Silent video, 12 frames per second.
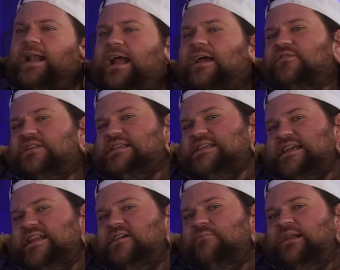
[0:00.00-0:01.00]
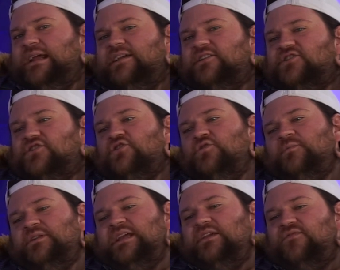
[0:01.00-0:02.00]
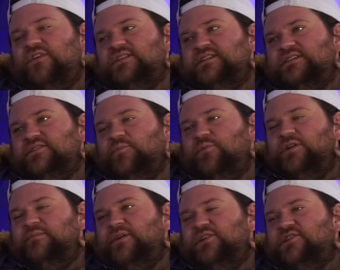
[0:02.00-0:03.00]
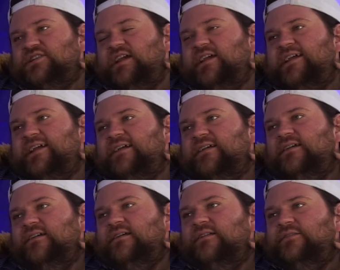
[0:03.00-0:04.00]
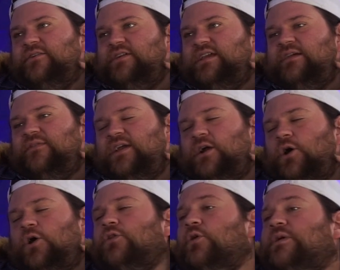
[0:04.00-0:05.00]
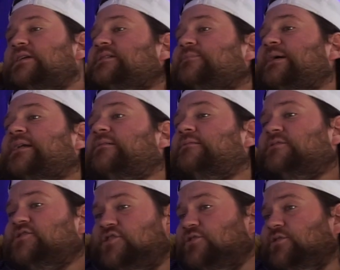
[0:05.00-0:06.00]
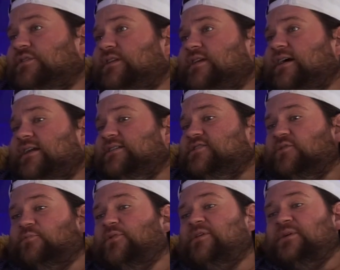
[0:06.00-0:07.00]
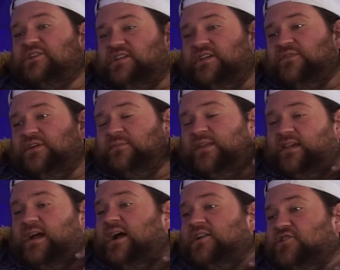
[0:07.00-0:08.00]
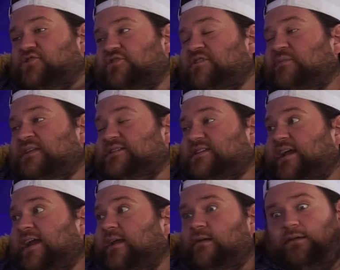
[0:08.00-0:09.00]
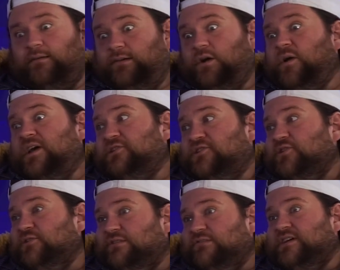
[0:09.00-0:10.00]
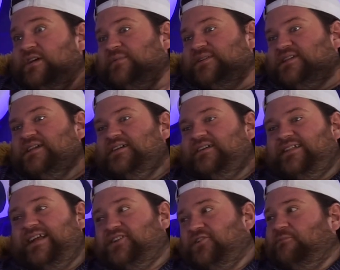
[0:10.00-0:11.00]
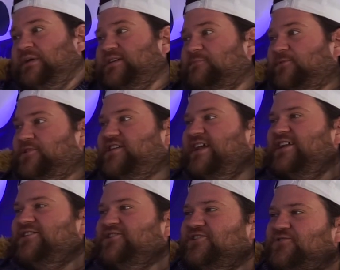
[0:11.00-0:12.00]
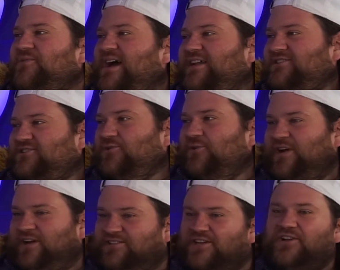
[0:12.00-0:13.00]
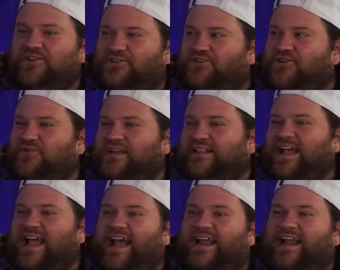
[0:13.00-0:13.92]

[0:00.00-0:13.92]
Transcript: And I haven't seen it, but I assume defenses are pretty much saying they're giving, although he's a better shooter than Giannis, they're pretty much giving him the Giannis treatment, saying, go ahead and shoot a 3 because that's our best percentage of you not scoring is shooting that.